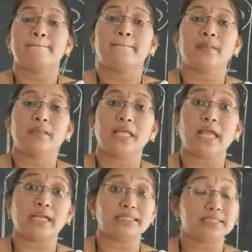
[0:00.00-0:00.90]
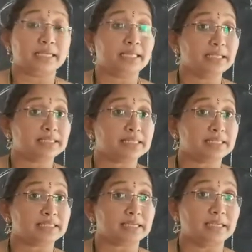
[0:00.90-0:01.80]
Next, in this
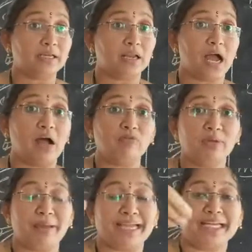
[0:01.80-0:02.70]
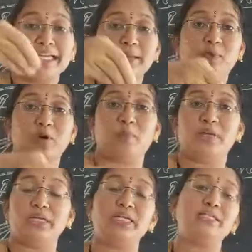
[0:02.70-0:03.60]
lesson, how the magnetic
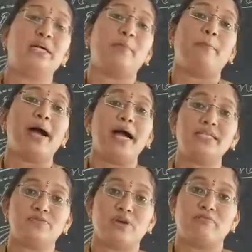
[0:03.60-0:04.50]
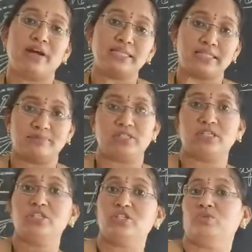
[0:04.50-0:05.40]
properties are passed from one
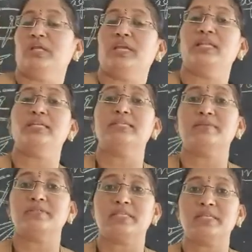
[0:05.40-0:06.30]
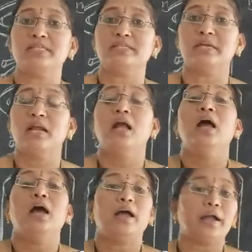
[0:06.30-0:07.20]
substance to the another substance,
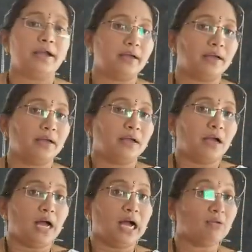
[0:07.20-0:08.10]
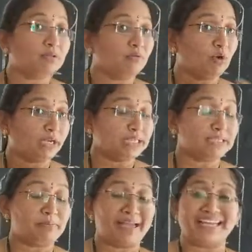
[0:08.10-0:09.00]
and what is
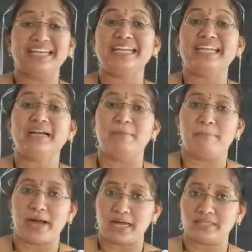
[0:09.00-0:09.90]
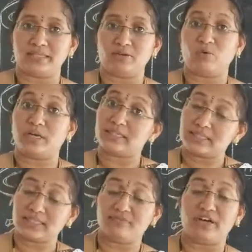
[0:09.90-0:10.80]
the magnetic compass and what is
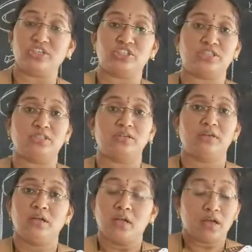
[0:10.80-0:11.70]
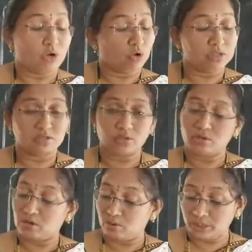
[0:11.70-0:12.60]
its function, and also you
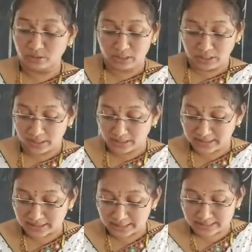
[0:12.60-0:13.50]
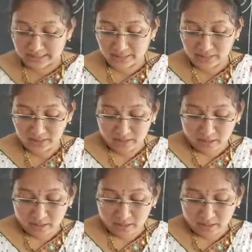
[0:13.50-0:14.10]
are going to learn in this lesson.